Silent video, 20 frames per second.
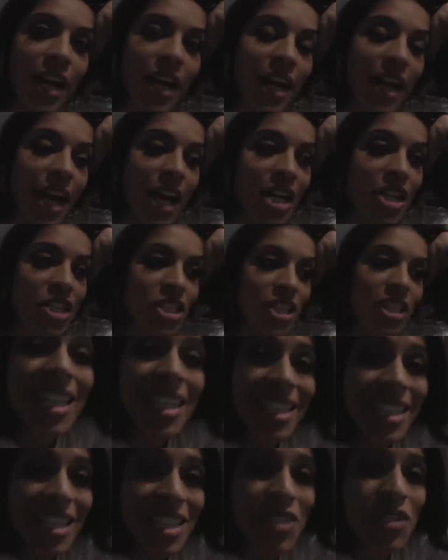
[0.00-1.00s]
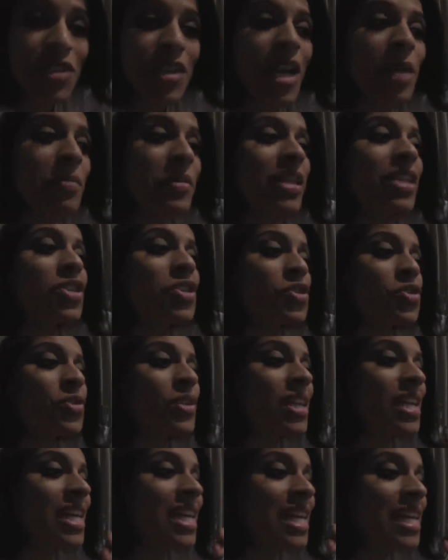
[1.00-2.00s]
The entertainment
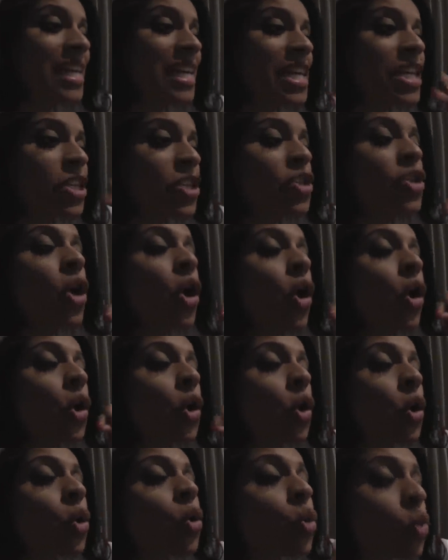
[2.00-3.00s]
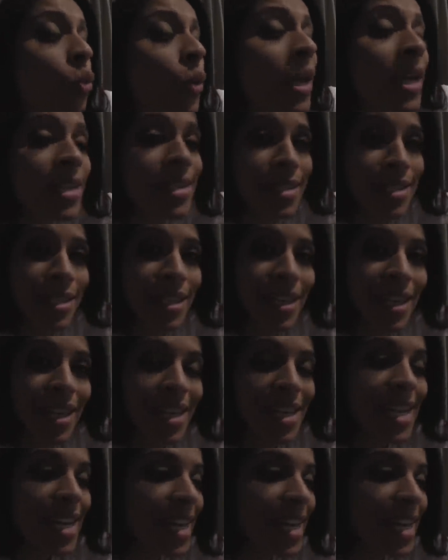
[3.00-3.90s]
industry is crazy.